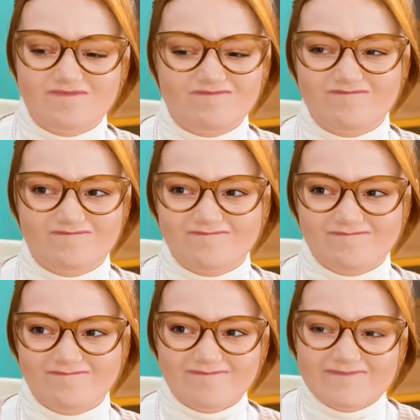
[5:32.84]
right.
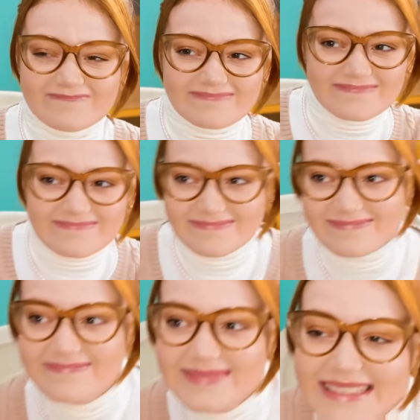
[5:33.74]
Let
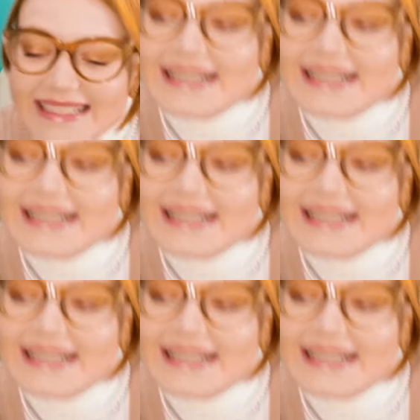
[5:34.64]
me help